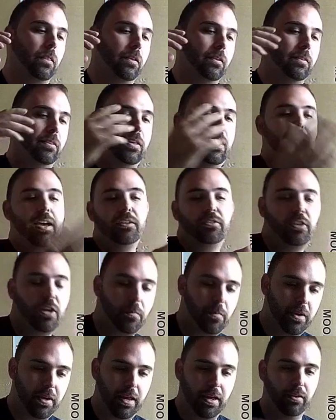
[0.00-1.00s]
the air's
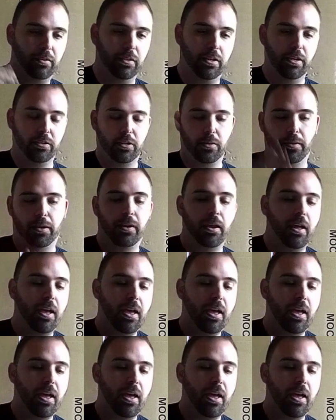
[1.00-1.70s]
coming out, the air's coming in.